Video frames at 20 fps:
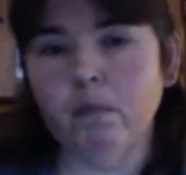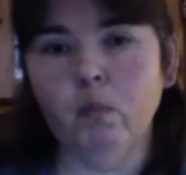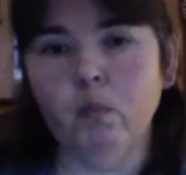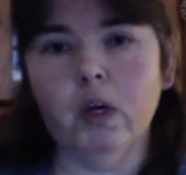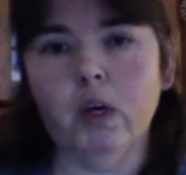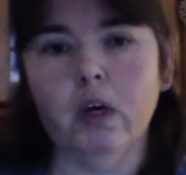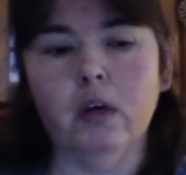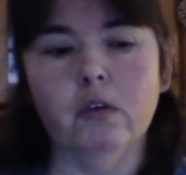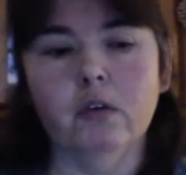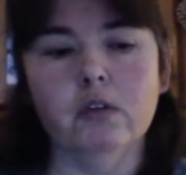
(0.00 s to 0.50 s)

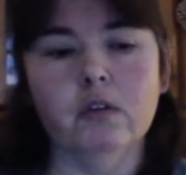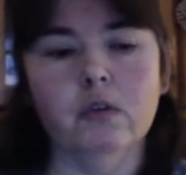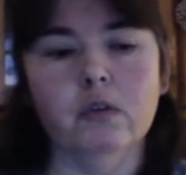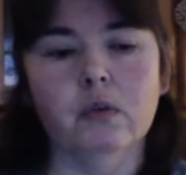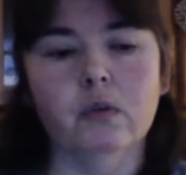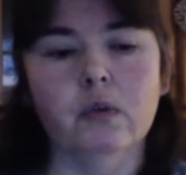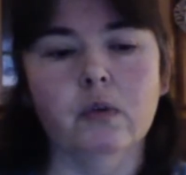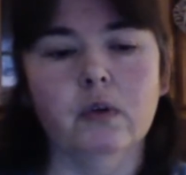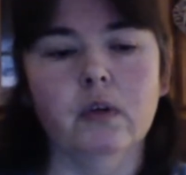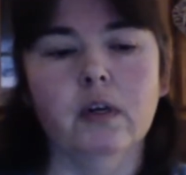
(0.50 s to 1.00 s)
we go
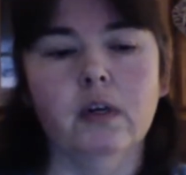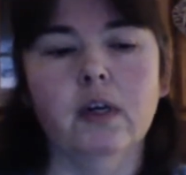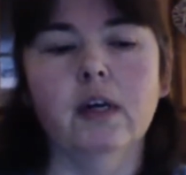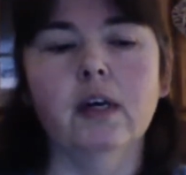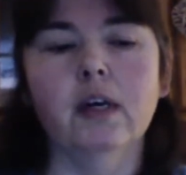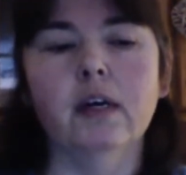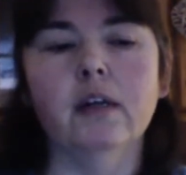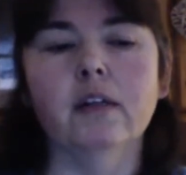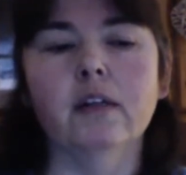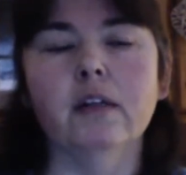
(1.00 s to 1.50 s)
to
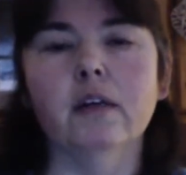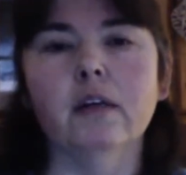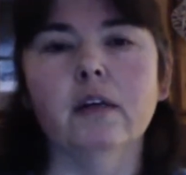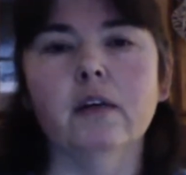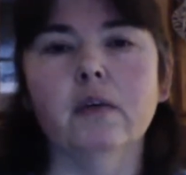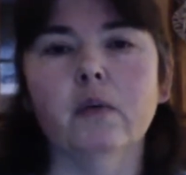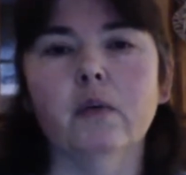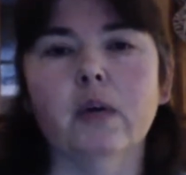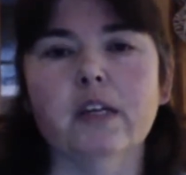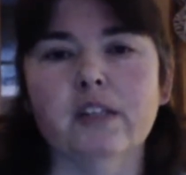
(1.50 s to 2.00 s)

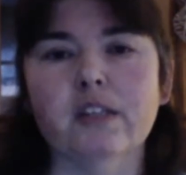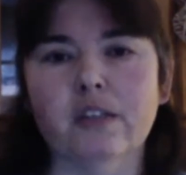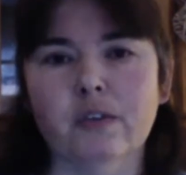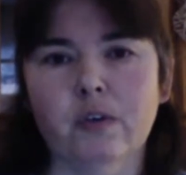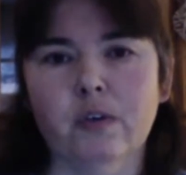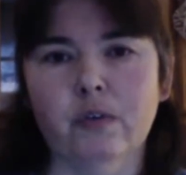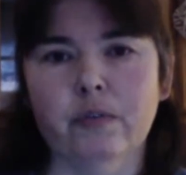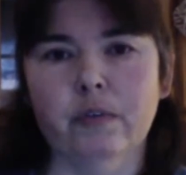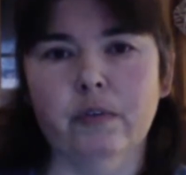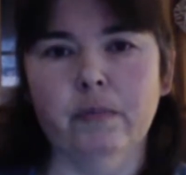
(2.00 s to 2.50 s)
the rest
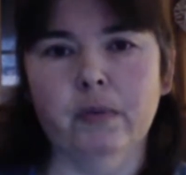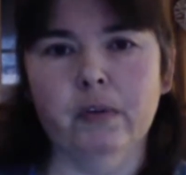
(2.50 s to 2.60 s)
of the